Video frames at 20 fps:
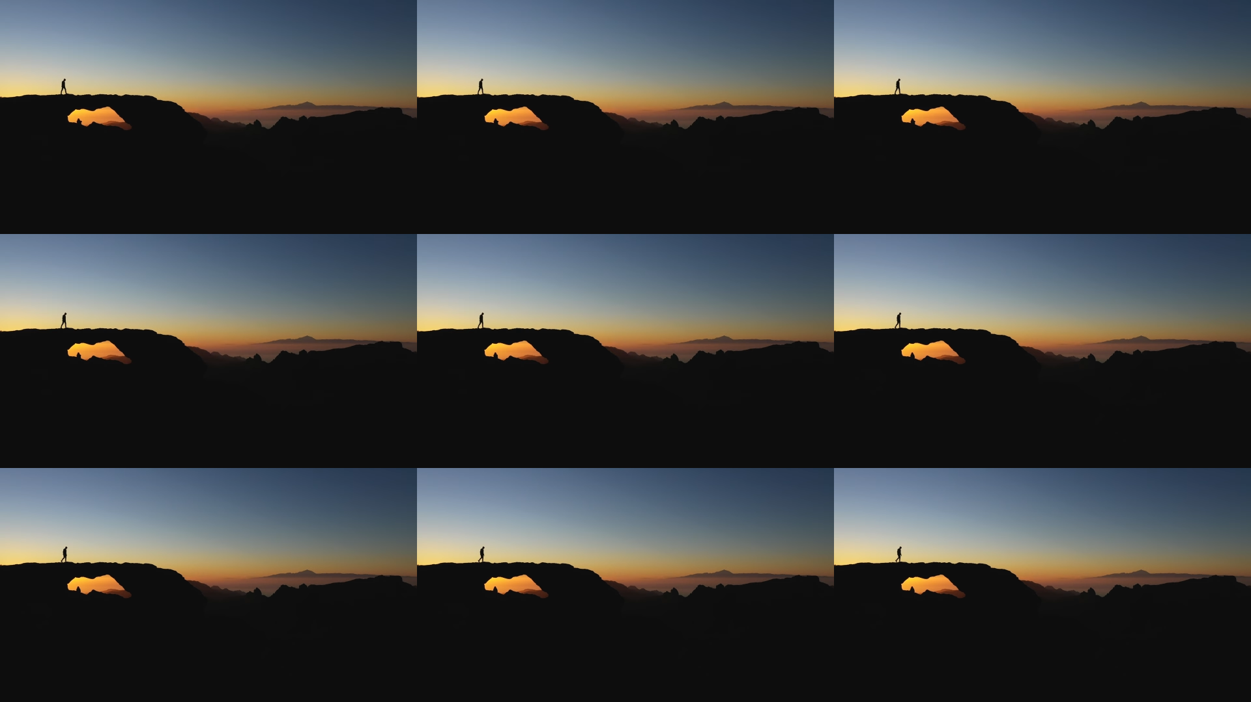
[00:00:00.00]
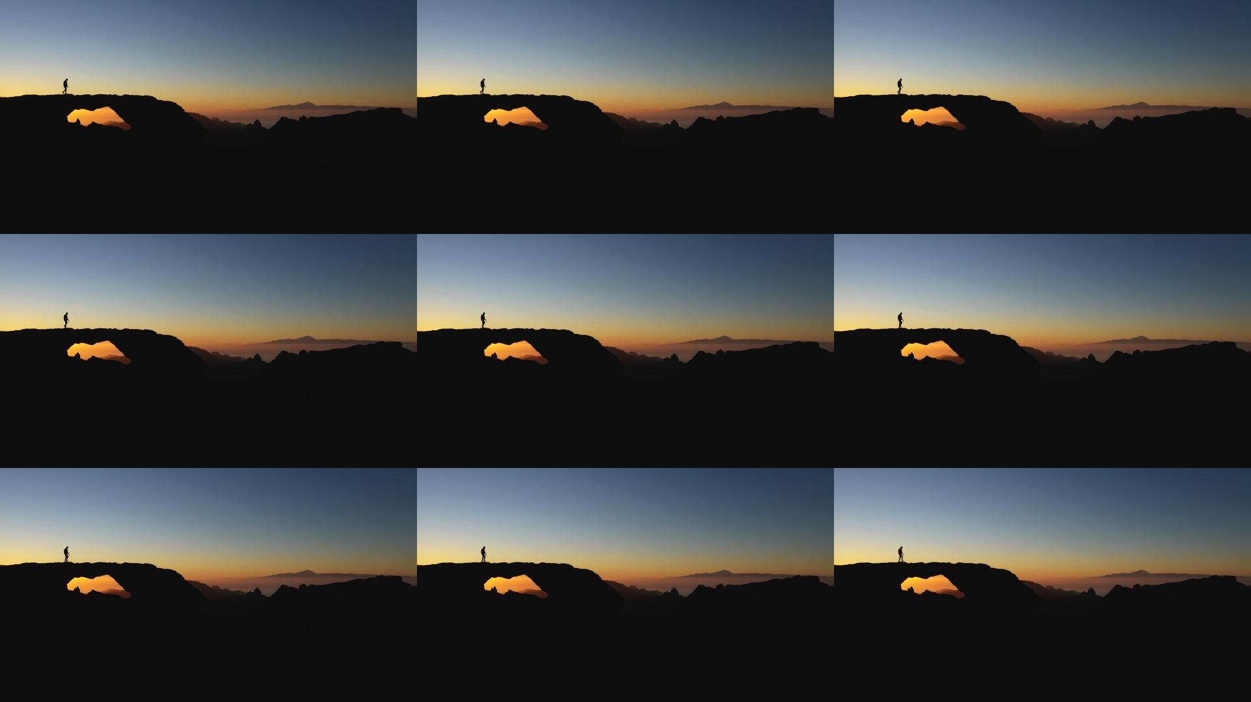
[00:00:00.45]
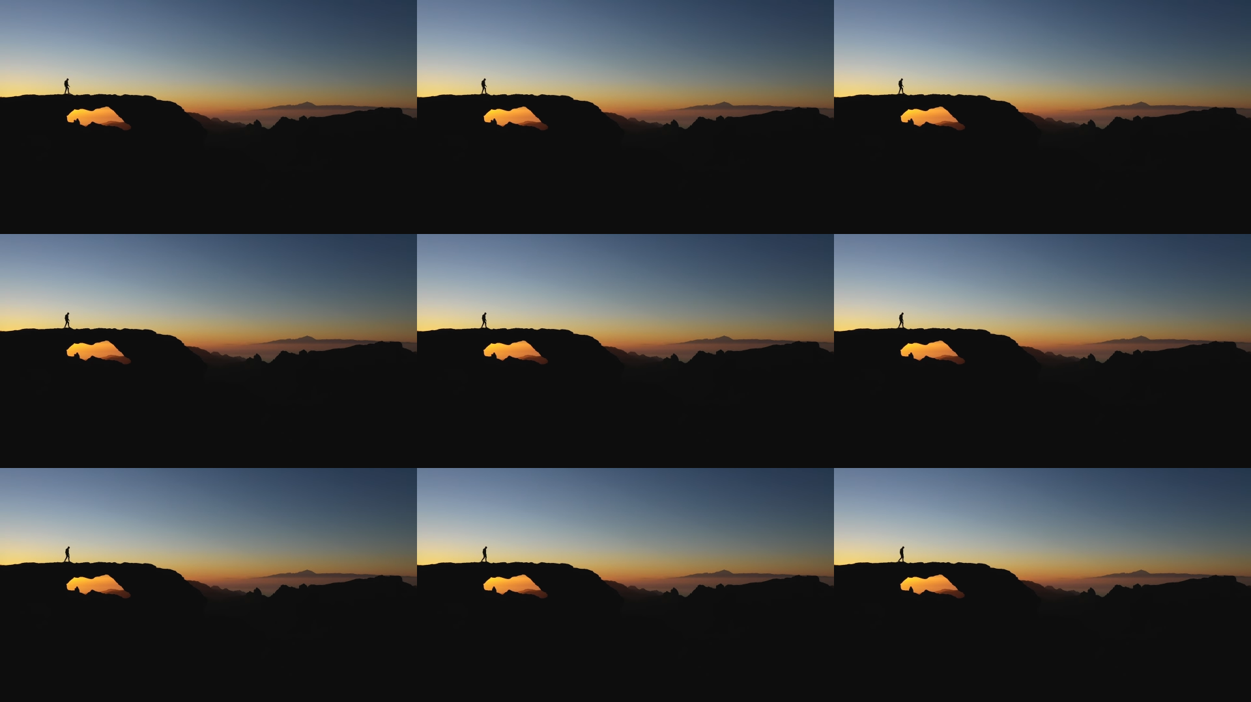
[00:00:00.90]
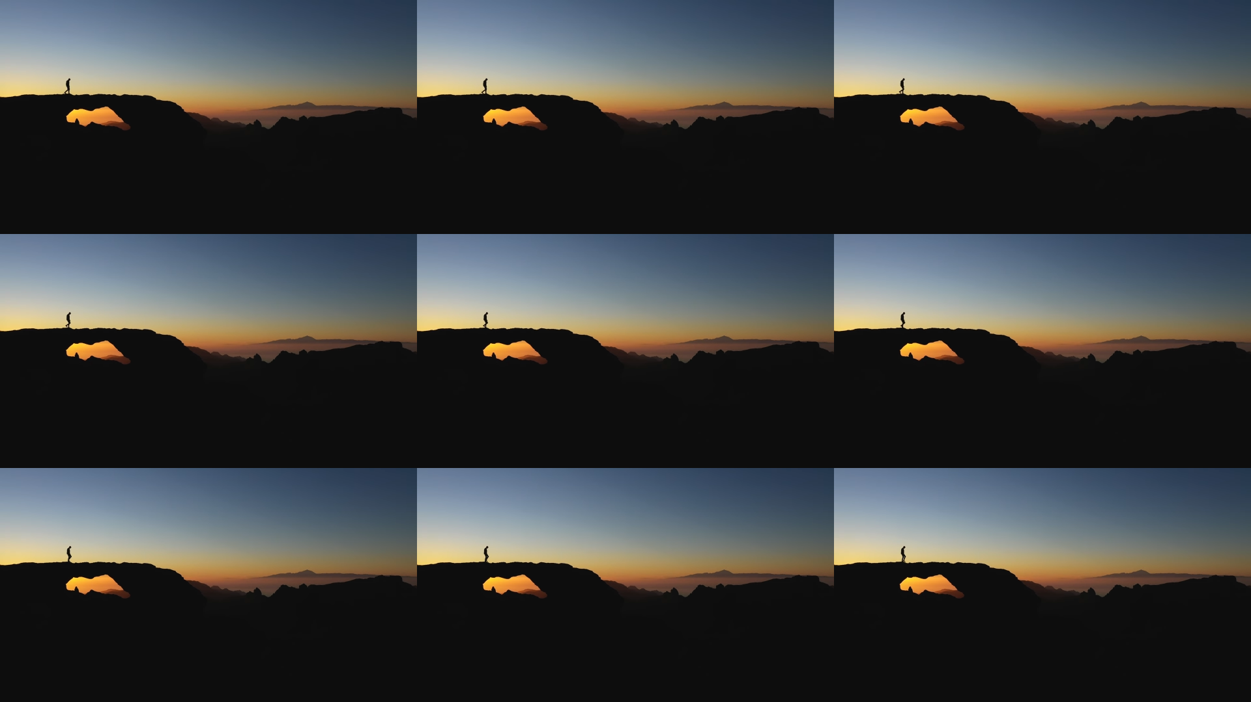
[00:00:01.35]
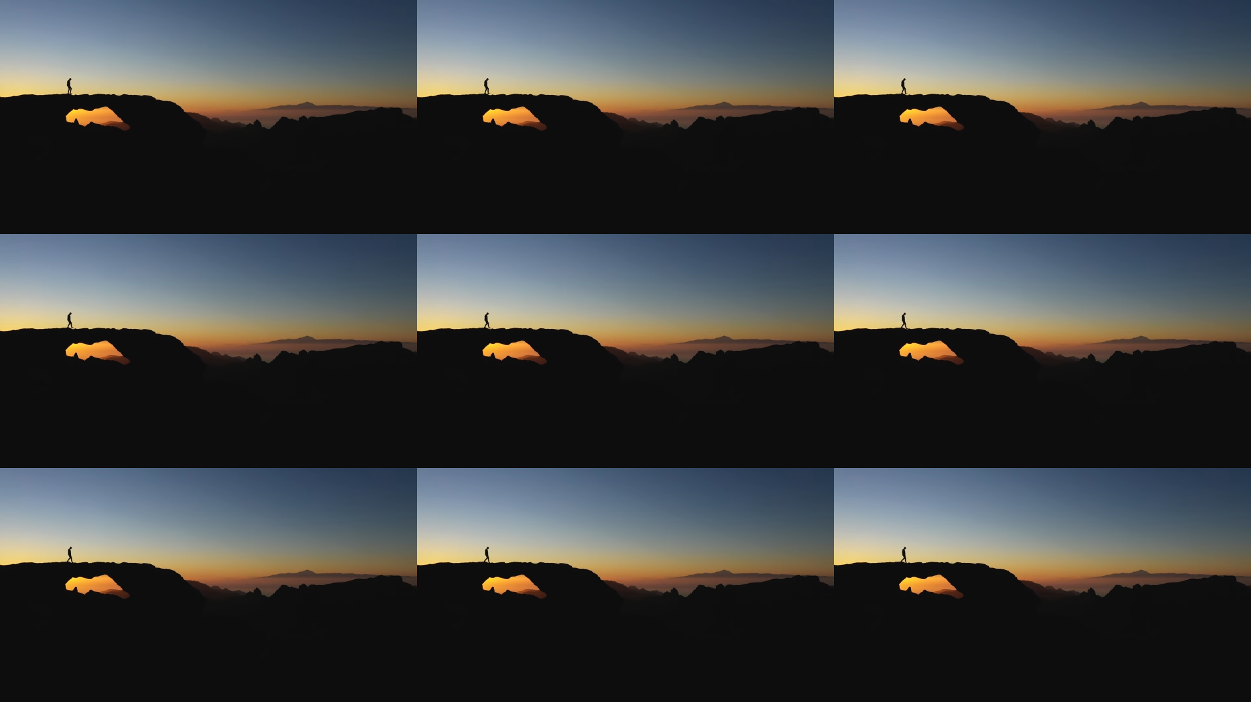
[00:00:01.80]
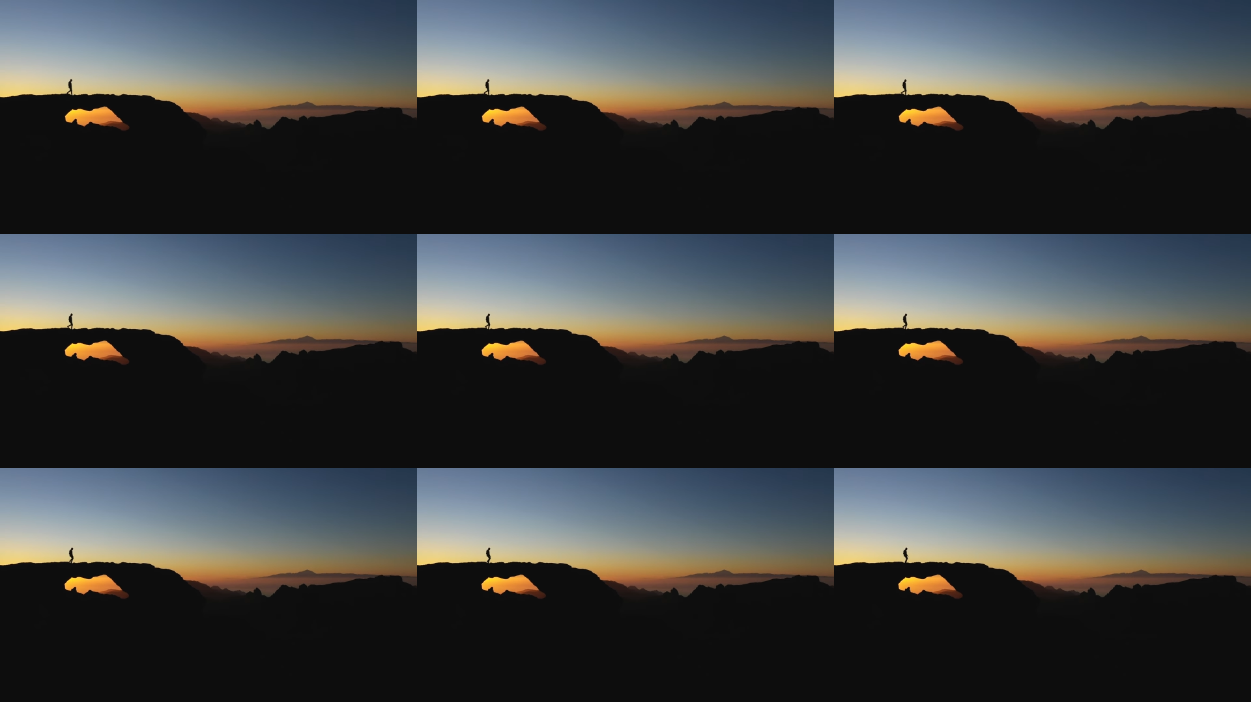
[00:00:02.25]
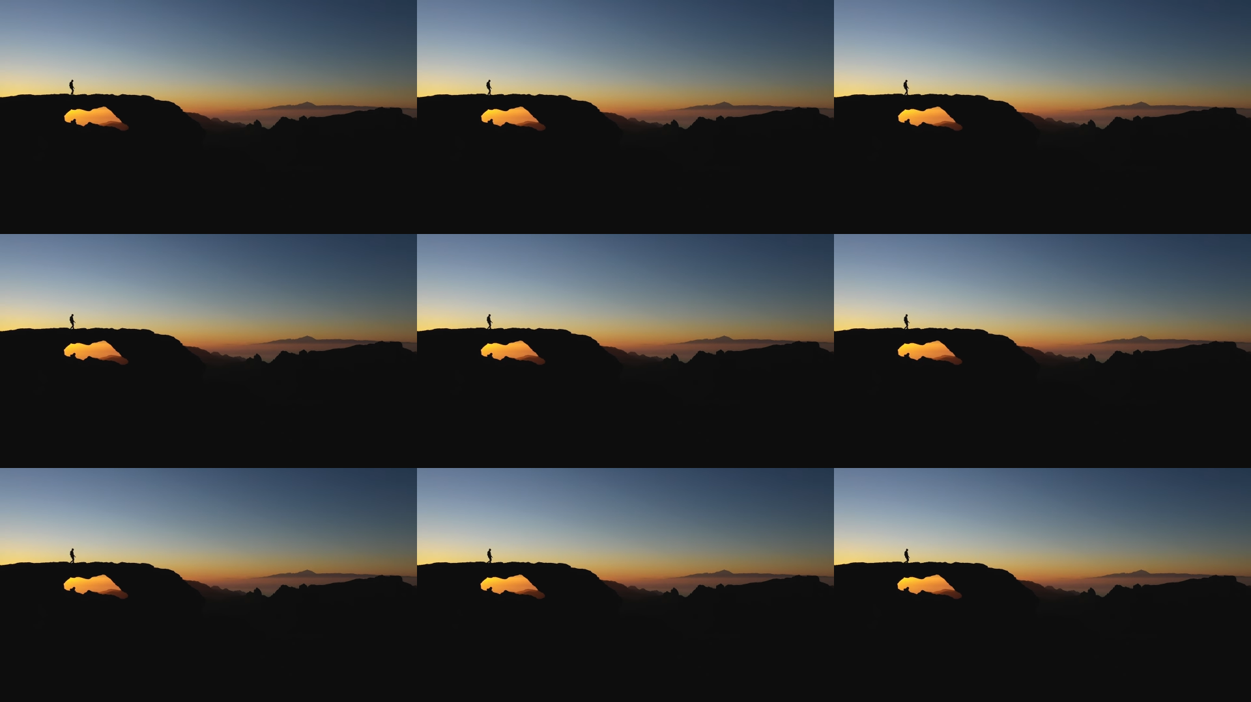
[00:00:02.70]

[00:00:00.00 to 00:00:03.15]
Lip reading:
Nobody's mouth can be seen.